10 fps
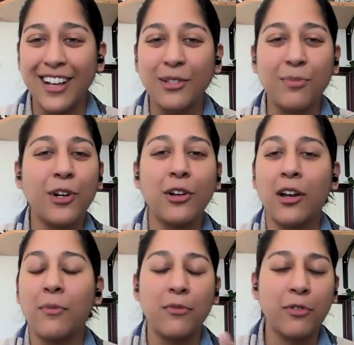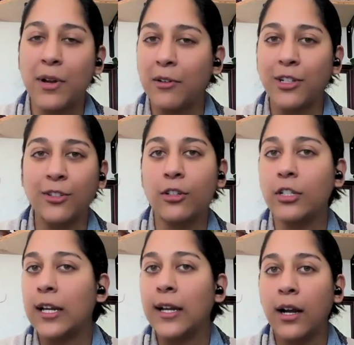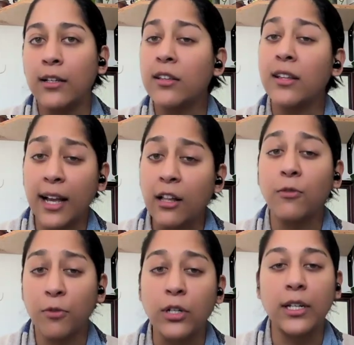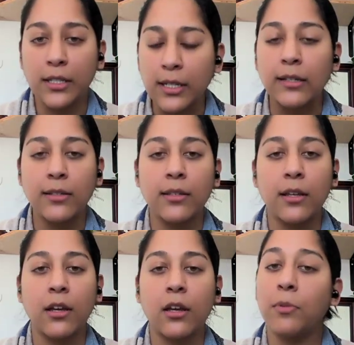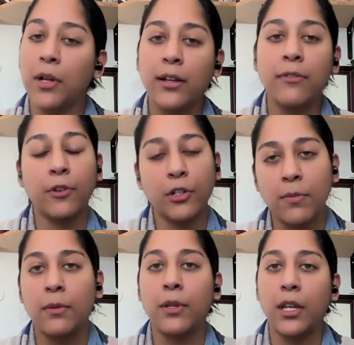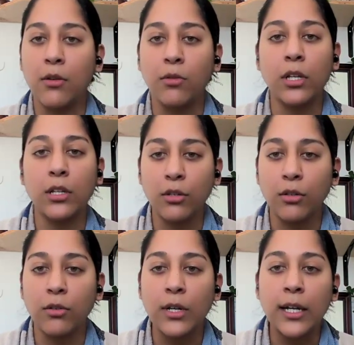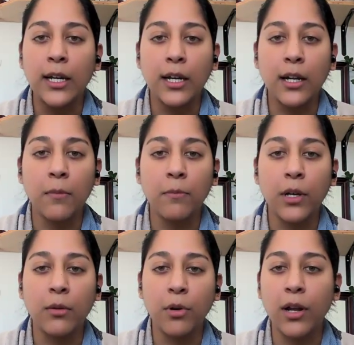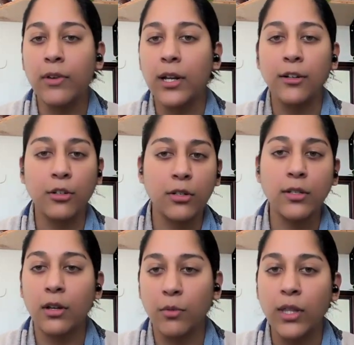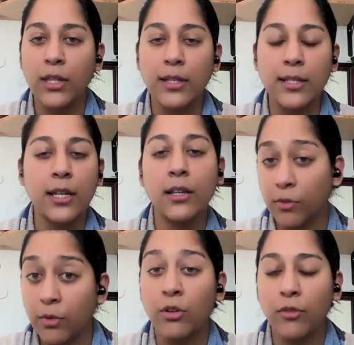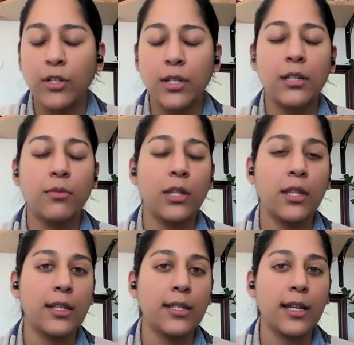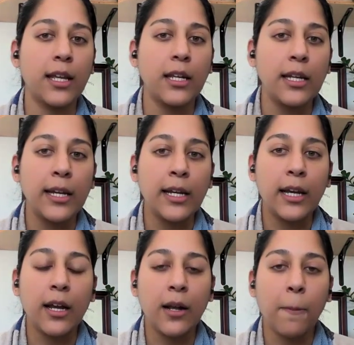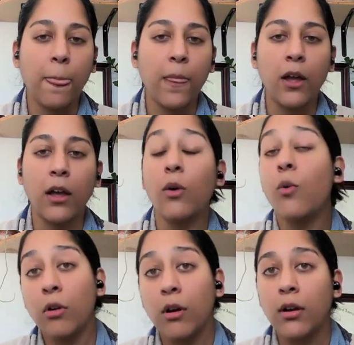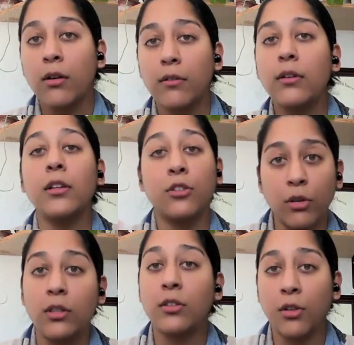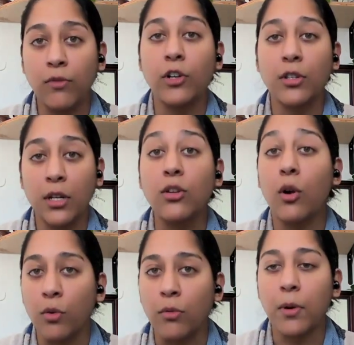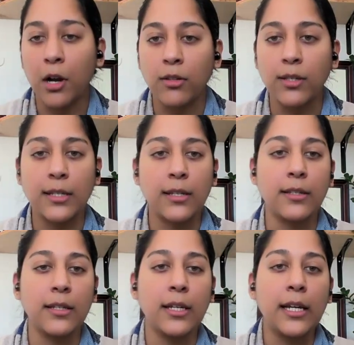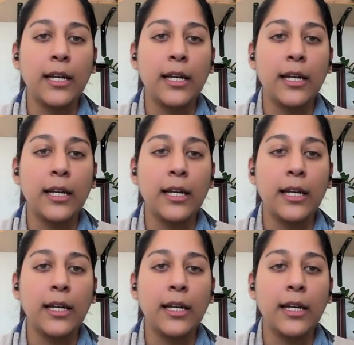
expert, but from my research, I saw that California does apply First Amendment equally to private actors within the state, universities within the state, or due to the university's own policies.